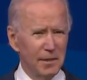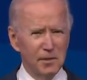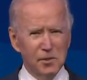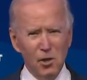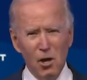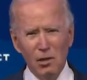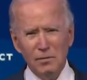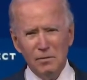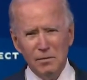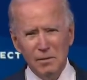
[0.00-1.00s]
An
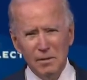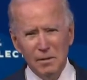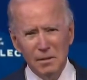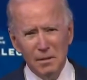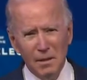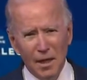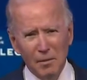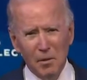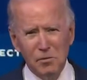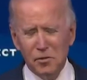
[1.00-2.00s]
assault
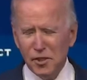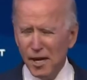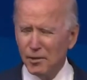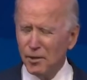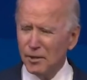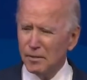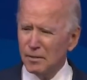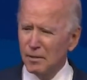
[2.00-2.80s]
on the most sacred